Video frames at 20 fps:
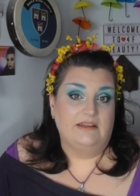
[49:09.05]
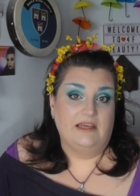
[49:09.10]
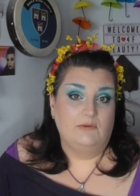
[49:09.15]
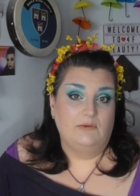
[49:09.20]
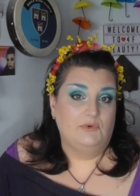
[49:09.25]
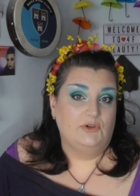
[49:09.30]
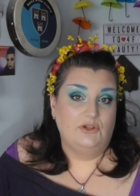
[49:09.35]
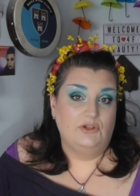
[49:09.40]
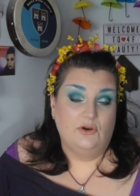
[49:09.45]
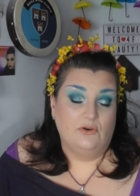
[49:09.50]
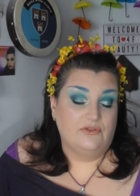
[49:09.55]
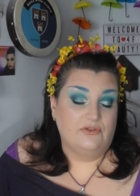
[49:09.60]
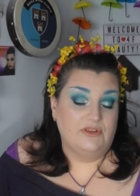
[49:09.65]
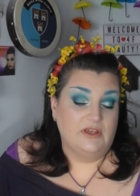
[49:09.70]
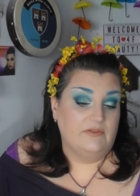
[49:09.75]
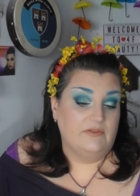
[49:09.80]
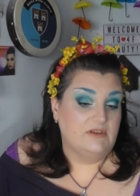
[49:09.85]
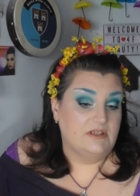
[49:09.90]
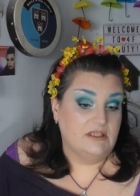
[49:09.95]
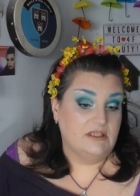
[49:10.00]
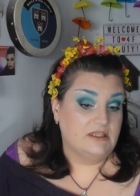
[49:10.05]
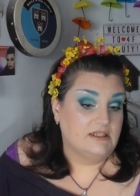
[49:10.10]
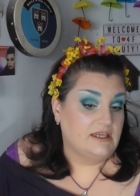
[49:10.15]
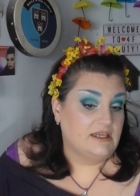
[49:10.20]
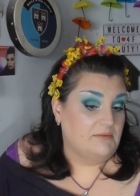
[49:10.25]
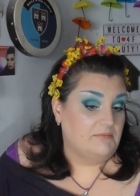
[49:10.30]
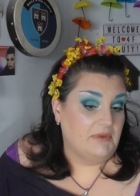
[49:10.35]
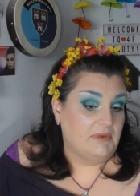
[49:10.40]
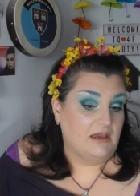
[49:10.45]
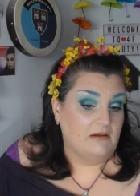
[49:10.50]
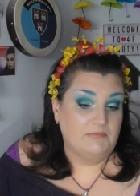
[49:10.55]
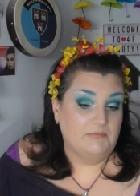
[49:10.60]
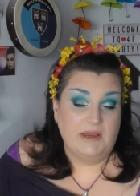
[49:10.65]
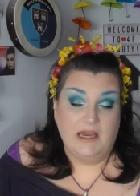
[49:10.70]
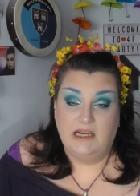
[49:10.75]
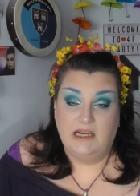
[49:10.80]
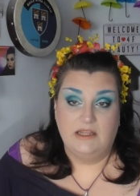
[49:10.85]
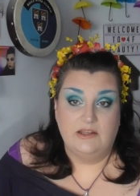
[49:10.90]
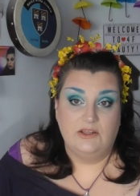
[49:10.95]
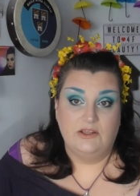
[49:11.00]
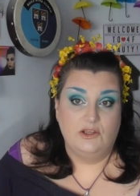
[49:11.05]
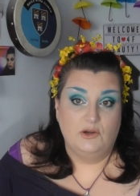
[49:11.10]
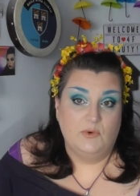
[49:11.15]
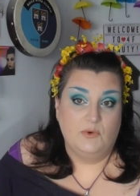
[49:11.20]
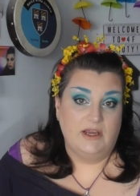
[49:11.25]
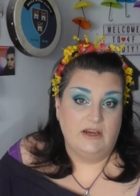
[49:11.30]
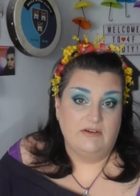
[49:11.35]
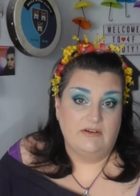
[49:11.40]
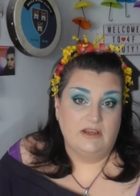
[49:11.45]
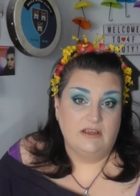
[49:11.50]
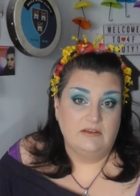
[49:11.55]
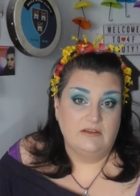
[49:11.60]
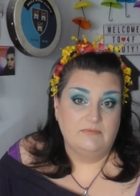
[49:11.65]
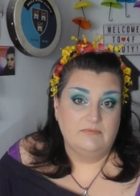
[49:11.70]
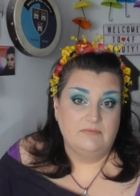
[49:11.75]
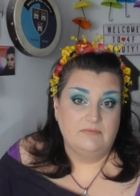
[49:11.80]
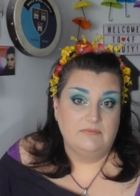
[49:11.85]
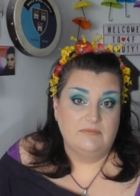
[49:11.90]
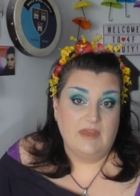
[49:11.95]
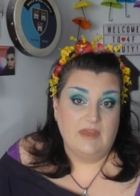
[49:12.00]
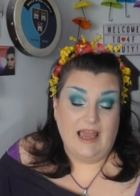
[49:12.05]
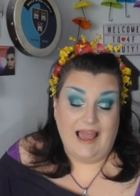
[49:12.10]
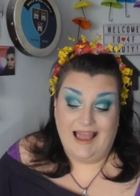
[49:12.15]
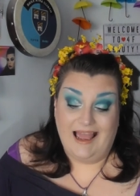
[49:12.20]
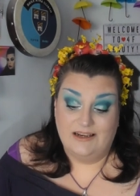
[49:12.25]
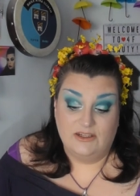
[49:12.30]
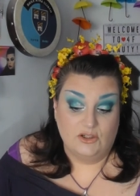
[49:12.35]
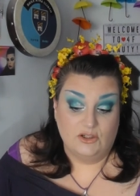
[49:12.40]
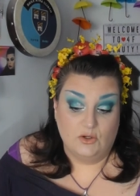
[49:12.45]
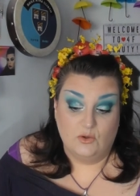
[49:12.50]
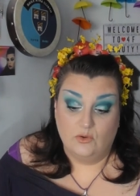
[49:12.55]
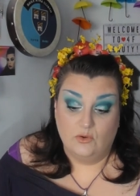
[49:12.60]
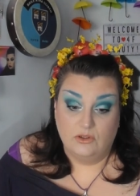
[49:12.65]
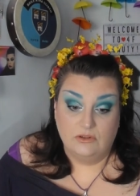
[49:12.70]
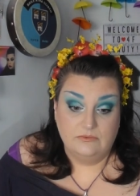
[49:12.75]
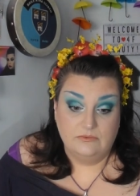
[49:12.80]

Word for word: They would not think this is a ten pound palette that you're wearing at all.